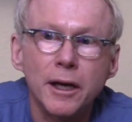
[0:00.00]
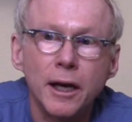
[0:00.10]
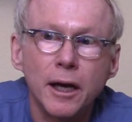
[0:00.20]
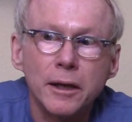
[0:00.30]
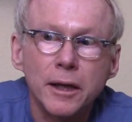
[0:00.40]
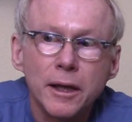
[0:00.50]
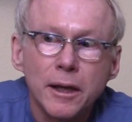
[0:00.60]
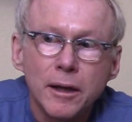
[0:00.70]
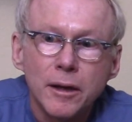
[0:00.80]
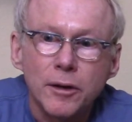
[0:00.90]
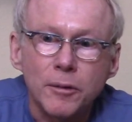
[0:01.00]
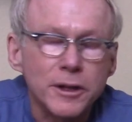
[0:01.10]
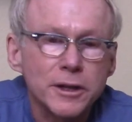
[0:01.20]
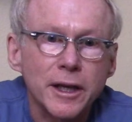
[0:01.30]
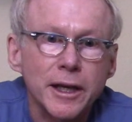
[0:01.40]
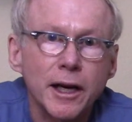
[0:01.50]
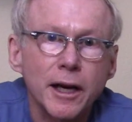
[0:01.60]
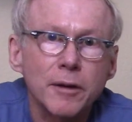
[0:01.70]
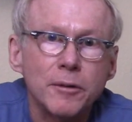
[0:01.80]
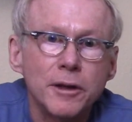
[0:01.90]
And the reason I
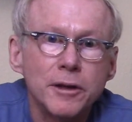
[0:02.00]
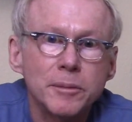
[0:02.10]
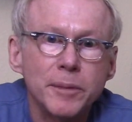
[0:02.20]
got it was